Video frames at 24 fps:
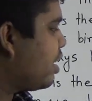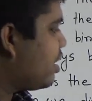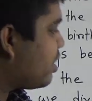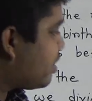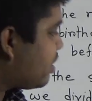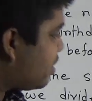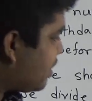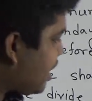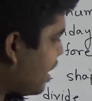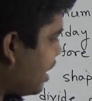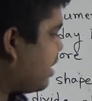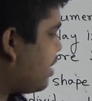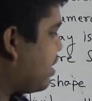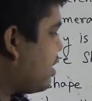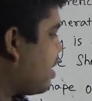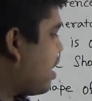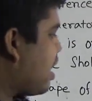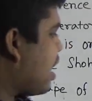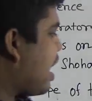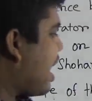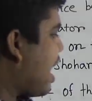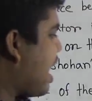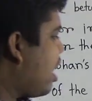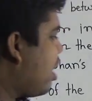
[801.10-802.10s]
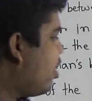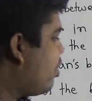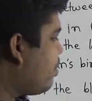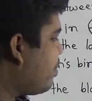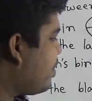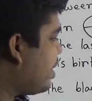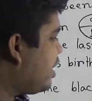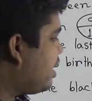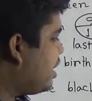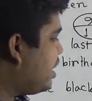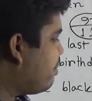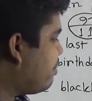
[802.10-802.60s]
then how
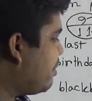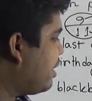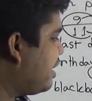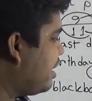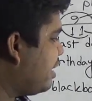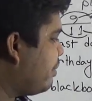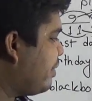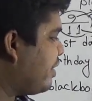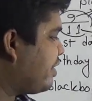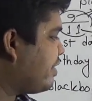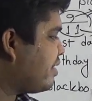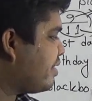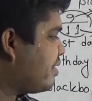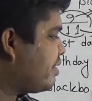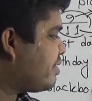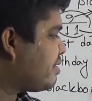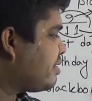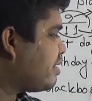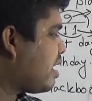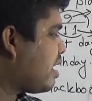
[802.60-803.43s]
many millimeters